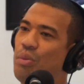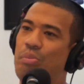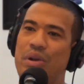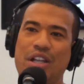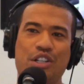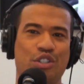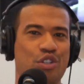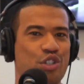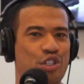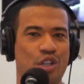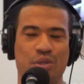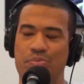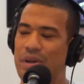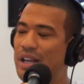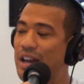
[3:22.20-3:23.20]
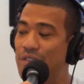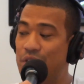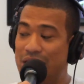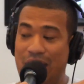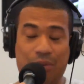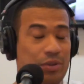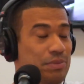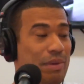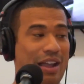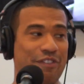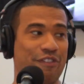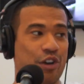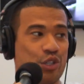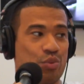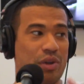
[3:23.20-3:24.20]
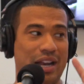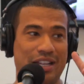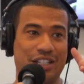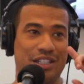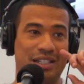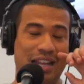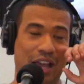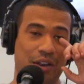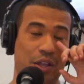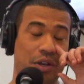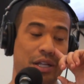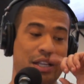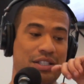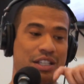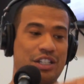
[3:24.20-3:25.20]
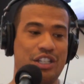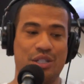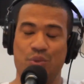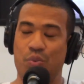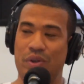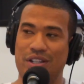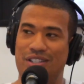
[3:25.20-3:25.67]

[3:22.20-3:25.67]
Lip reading: Dude, bring it to your shows. Bring it every. That was my first one. I just downloaded because it just